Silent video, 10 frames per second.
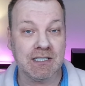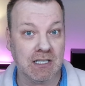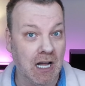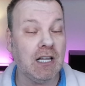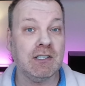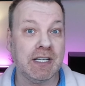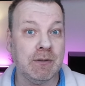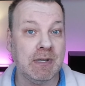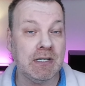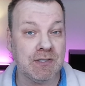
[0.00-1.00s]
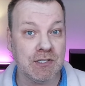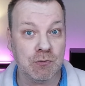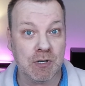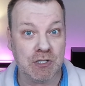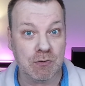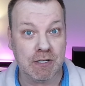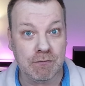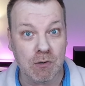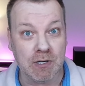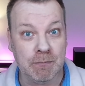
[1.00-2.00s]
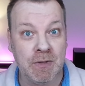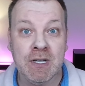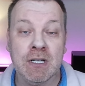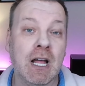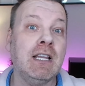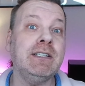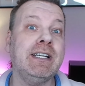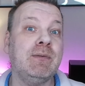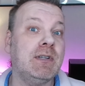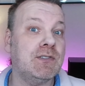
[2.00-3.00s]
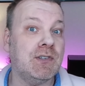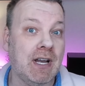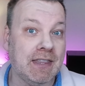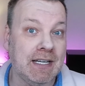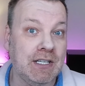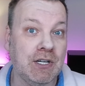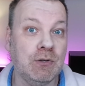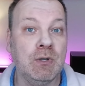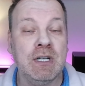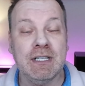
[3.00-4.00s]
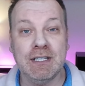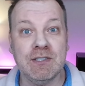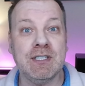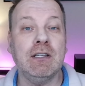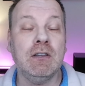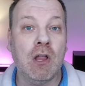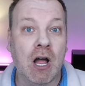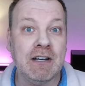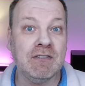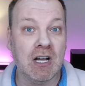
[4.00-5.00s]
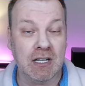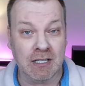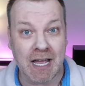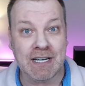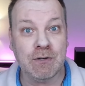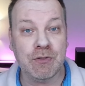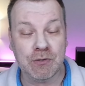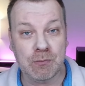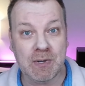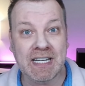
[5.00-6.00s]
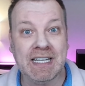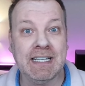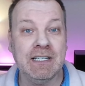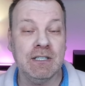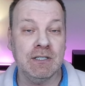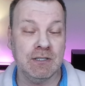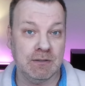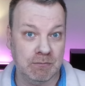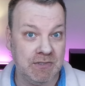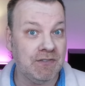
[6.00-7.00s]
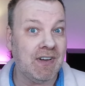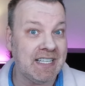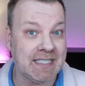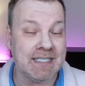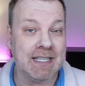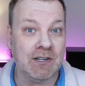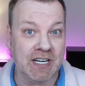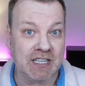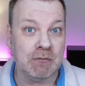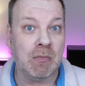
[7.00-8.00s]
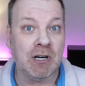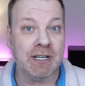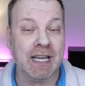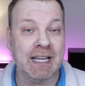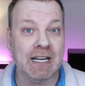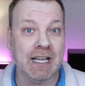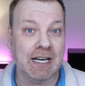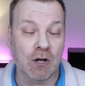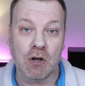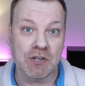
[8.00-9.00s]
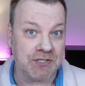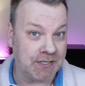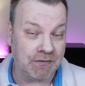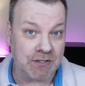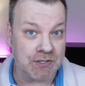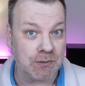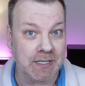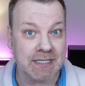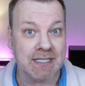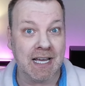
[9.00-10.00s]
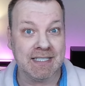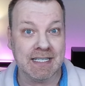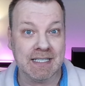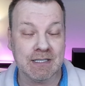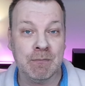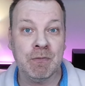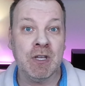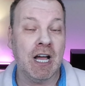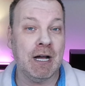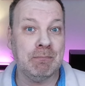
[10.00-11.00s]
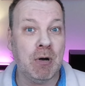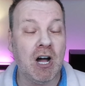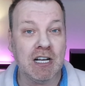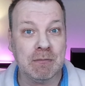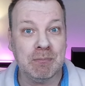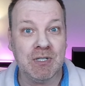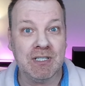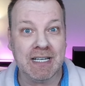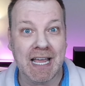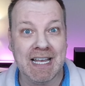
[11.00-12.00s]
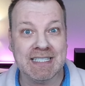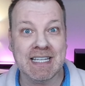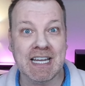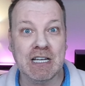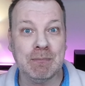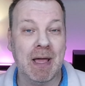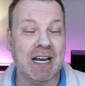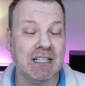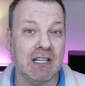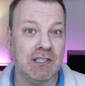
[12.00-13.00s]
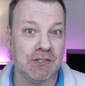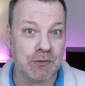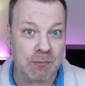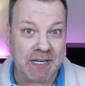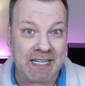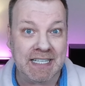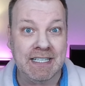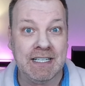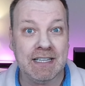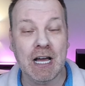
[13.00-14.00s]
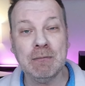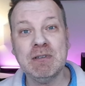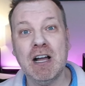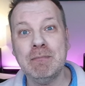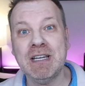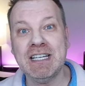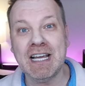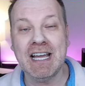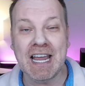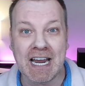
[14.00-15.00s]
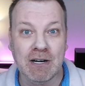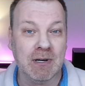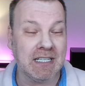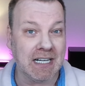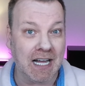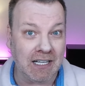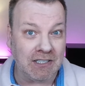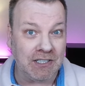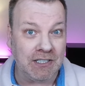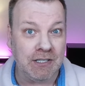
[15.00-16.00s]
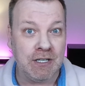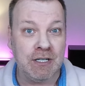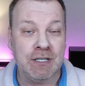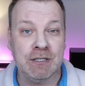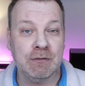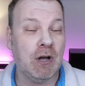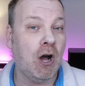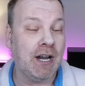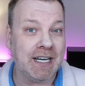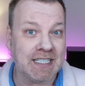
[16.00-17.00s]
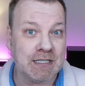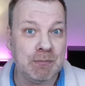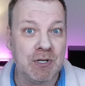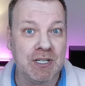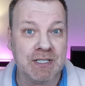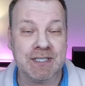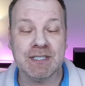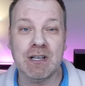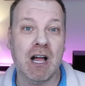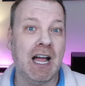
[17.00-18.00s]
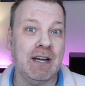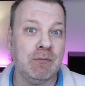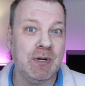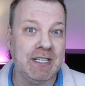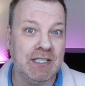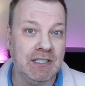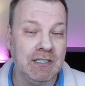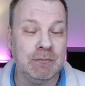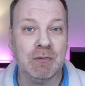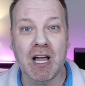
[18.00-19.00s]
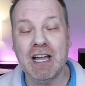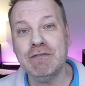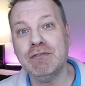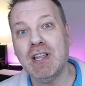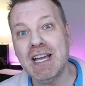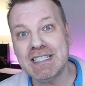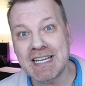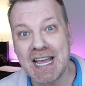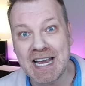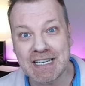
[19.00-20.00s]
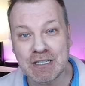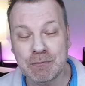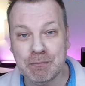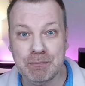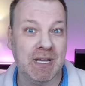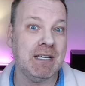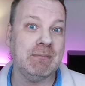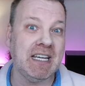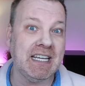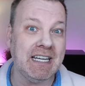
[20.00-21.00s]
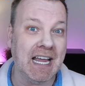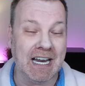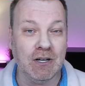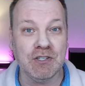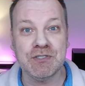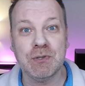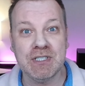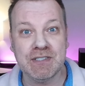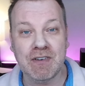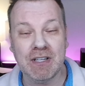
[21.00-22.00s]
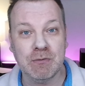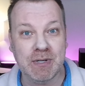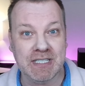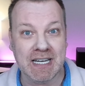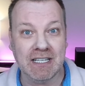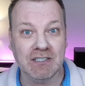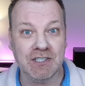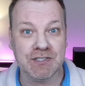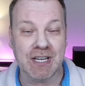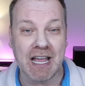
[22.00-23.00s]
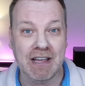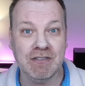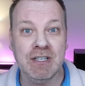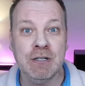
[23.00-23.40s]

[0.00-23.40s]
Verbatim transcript: color e-readers in twenty twenty-four. Color e-readers are nothing new. There's a lot of Kaleido three devices that are hit the market in all different screen sizes. Uh, Pocketbook has the Inkpad Color three, the upcoming uh, Era Color, Onyx Boox, iReader, iFlyTech, Big Me, and all sorts of other retailers have